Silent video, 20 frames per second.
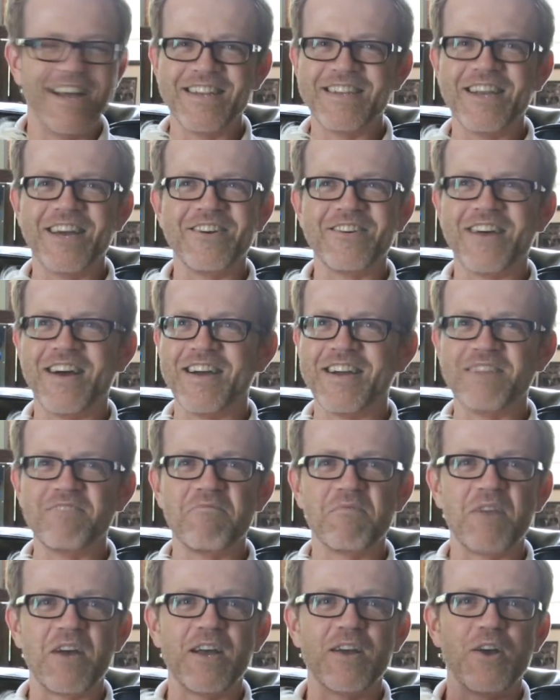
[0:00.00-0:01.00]
I know.
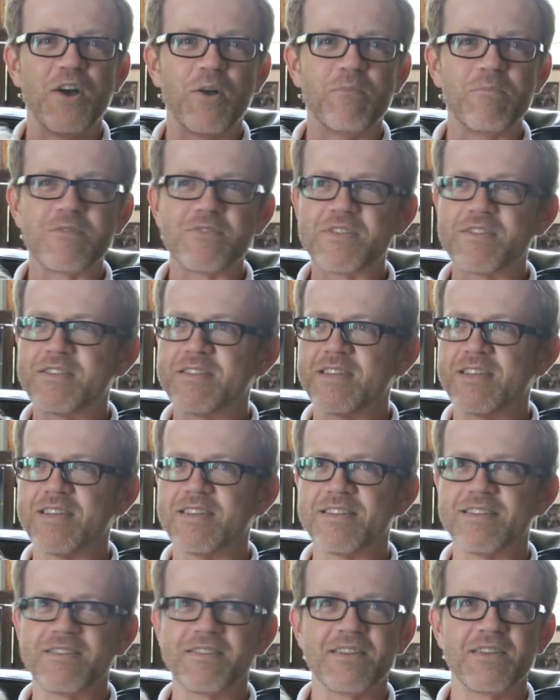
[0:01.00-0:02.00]
I'm almost
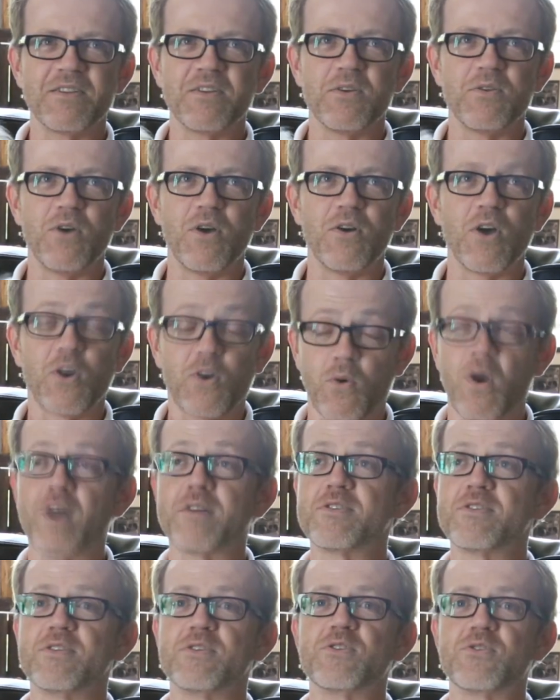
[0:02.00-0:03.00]

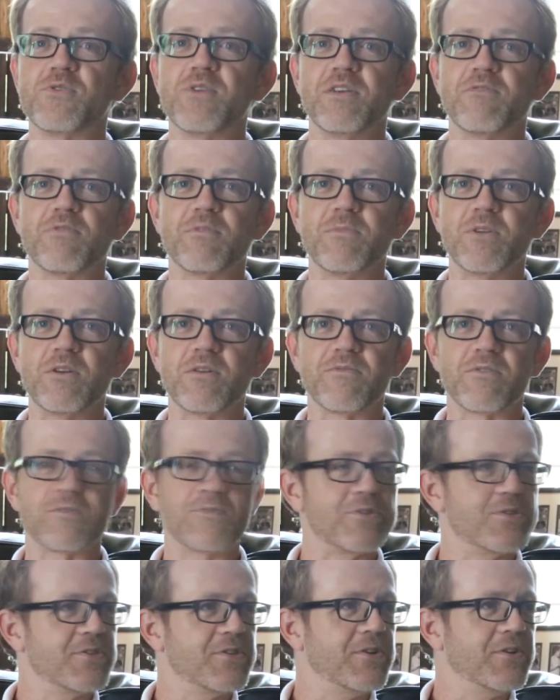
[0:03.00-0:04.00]
across the street from
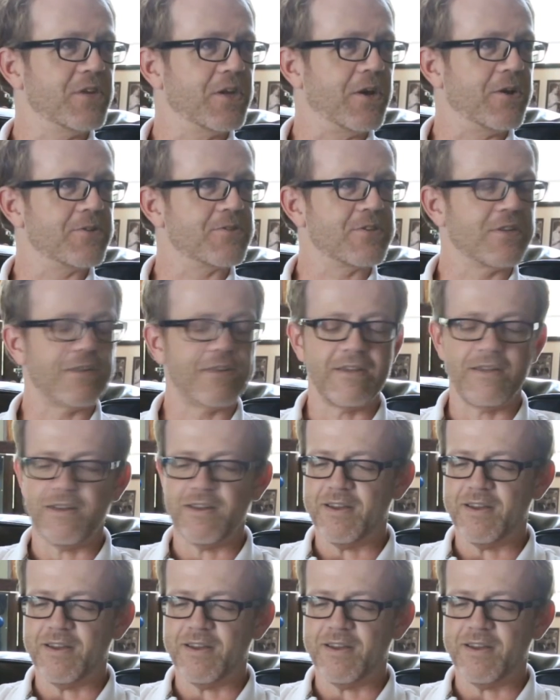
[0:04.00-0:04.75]
Universal Studios.